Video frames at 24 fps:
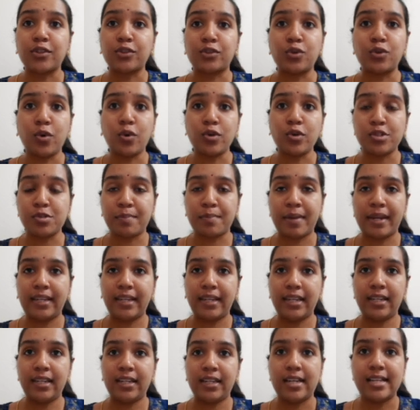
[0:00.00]
those
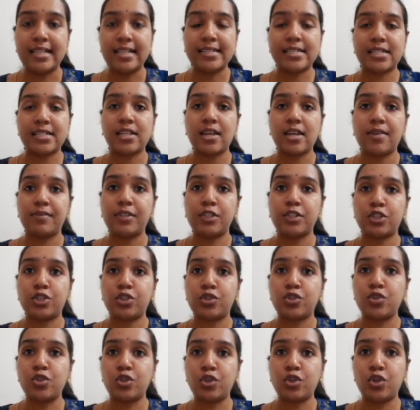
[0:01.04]
materials which
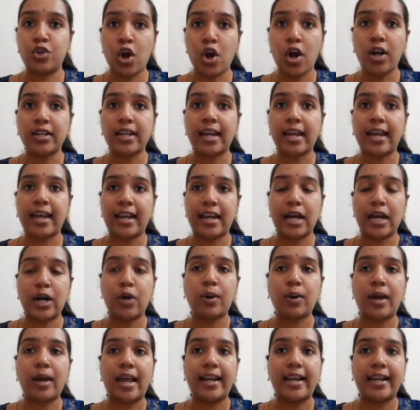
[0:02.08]
do not
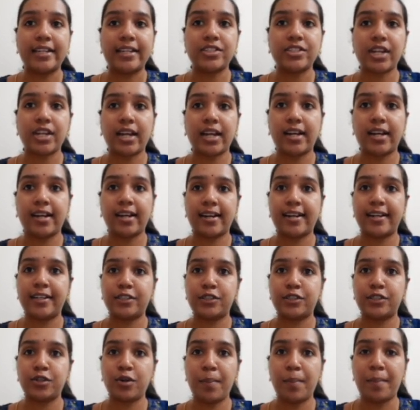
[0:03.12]
allow electric current
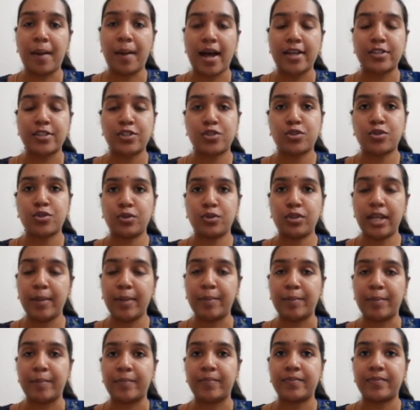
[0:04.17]
to pass through
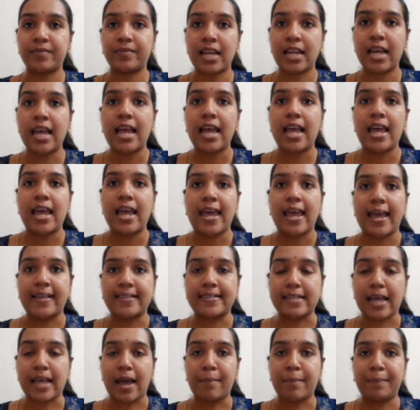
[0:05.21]
them.
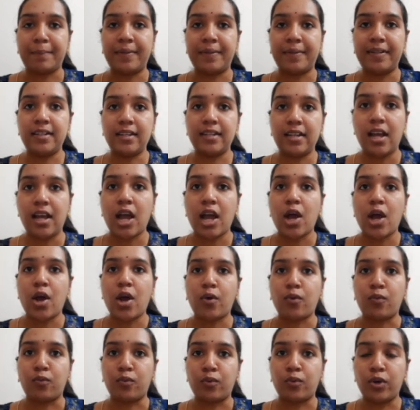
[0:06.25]
Example,
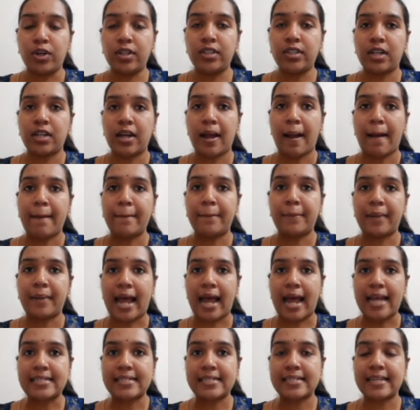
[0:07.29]
wood,
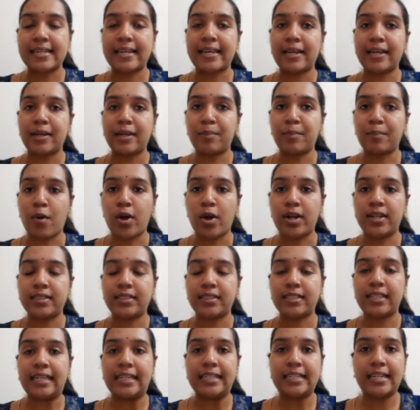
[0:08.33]
plastic,
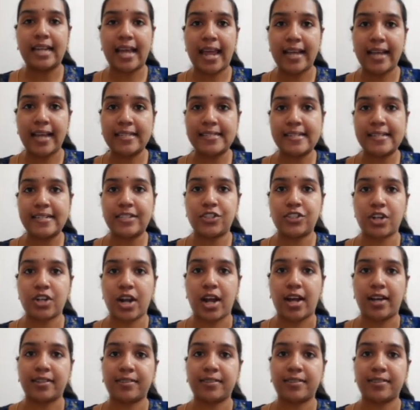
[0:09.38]
polythene, etc.